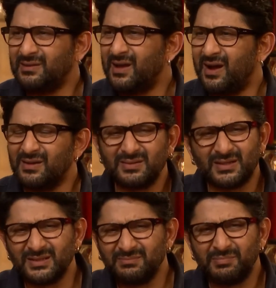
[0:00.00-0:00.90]
yeah, so I
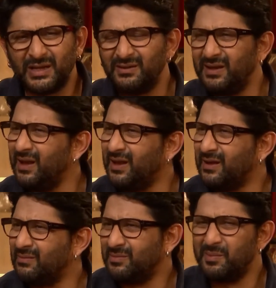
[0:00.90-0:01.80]
said, big deal, yeah.
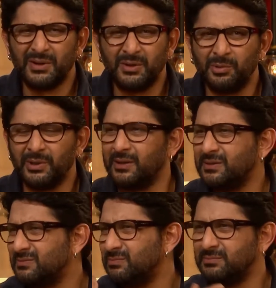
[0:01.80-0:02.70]
What am I doing?
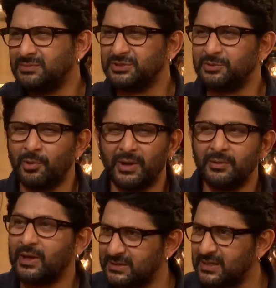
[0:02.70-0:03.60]
Just, just go ahead
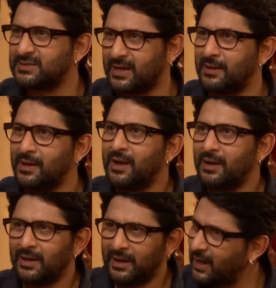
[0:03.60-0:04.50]
and, as I said,
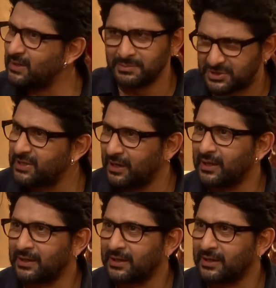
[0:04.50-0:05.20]
correct. I, am still like